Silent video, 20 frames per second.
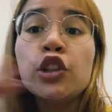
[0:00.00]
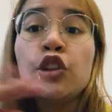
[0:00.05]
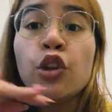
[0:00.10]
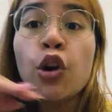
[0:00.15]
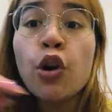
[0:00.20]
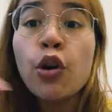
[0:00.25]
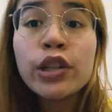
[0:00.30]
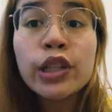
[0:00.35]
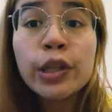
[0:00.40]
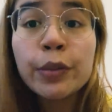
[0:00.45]

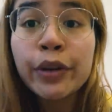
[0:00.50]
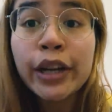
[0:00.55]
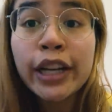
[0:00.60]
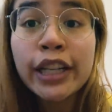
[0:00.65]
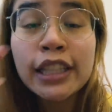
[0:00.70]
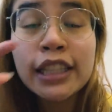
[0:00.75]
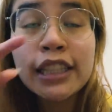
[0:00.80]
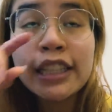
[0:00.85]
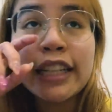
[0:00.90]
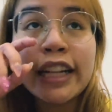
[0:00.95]
No
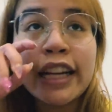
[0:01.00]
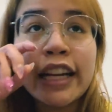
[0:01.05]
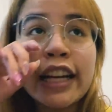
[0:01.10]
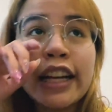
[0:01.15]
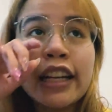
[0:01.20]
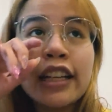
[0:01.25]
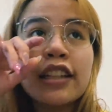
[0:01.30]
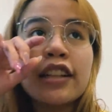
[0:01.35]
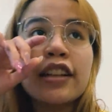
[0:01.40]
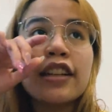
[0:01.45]
surprises
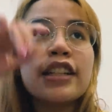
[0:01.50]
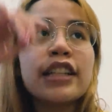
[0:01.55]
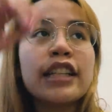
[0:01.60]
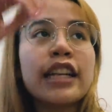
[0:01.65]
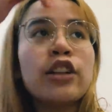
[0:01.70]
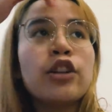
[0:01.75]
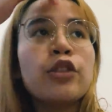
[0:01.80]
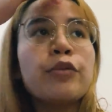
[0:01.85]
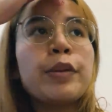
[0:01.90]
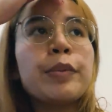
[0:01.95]
there because
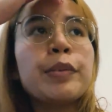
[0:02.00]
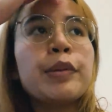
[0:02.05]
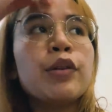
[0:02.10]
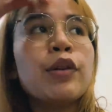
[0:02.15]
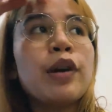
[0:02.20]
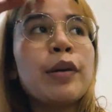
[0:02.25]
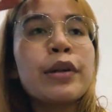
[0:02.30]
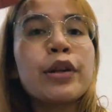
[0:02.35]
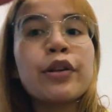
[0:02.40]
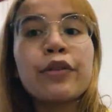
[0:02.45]
I know people
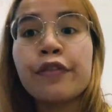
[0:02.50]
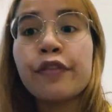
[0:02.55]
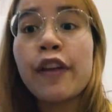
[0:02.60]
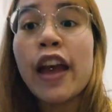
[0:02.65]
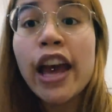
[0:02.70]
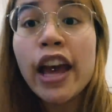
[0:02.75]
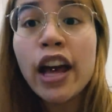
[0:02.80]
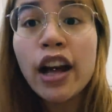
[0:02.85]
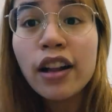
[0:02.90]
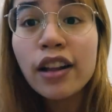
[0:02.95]
want me to
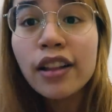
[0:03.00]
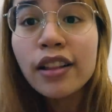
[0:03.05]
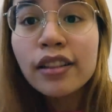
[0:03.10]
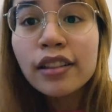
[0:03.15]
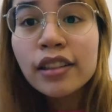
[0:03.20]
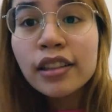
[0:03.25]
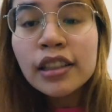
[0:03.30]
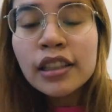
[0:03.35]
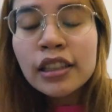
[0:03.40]
fail.